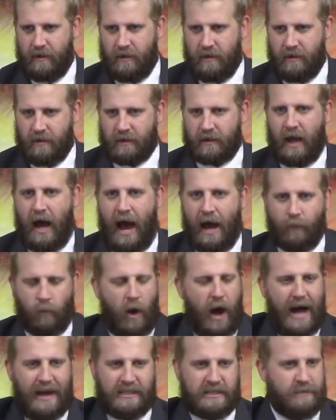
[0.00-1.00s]
God
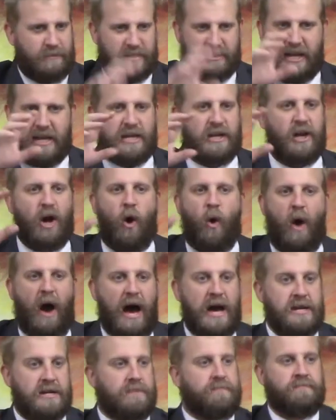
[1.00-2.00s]
wants them to say, you know
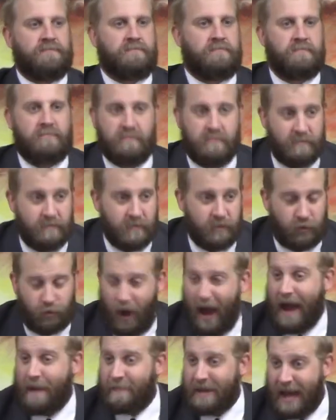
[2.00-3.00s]
what?
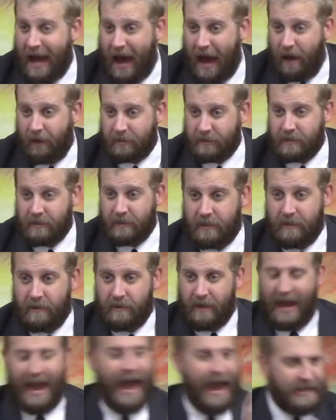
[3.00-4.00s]
Try me out.
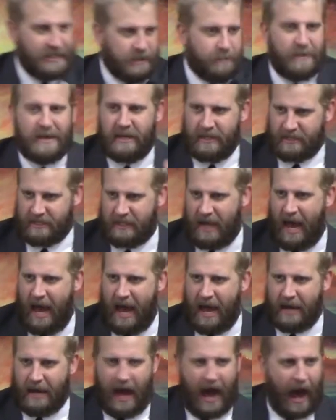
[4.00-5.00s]
Ask me a
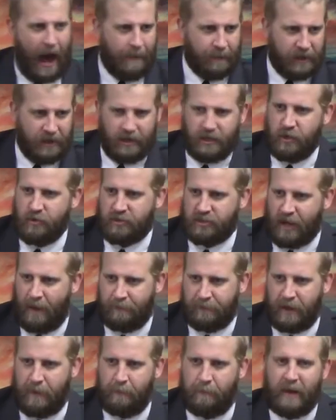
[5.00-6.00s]
sign. I'm going to do
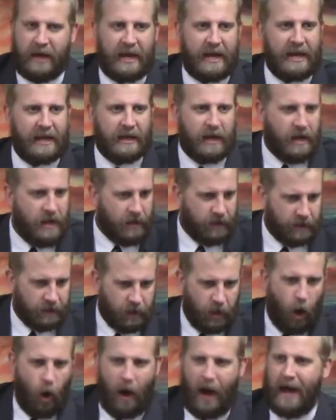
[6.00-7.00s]
something big.
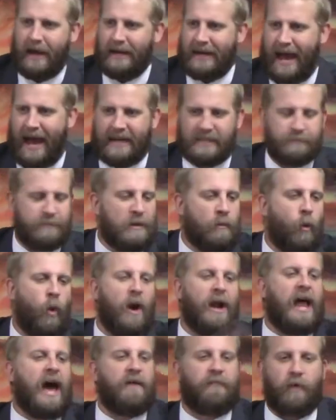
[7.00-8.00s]
Go ahead and ask me
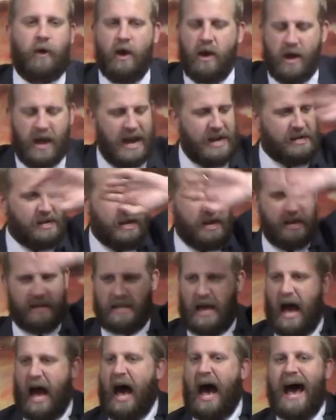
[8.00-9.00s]
whatever, in the, in
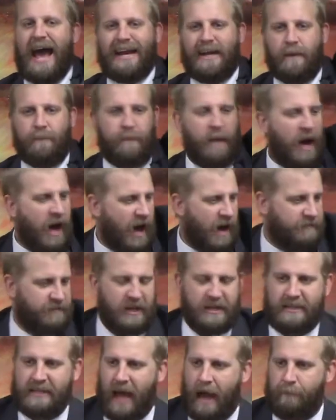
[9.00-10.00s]
the height above, the
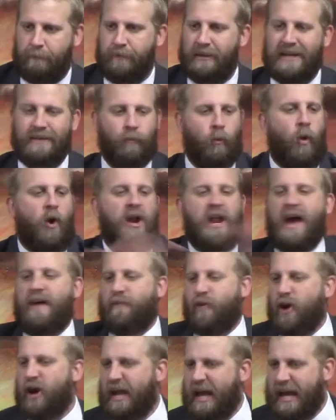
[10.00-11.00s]
deputy,
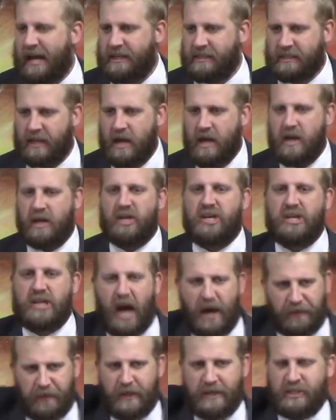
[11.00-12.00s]
whatever it is.
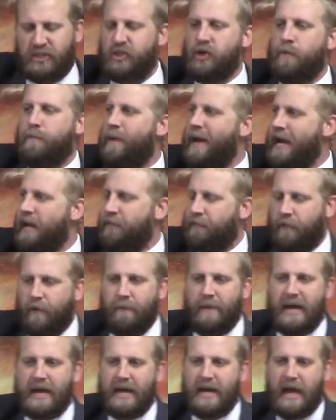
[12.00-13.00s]
Nothing's too big for
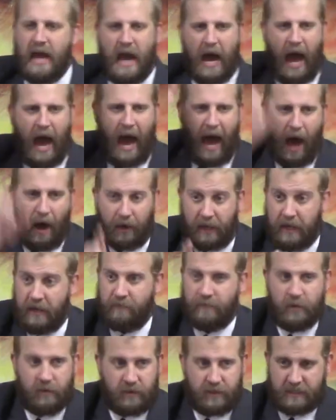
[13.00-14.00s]
me. I'll give
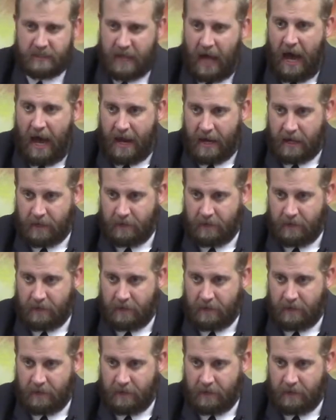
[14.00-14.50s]
you the sign.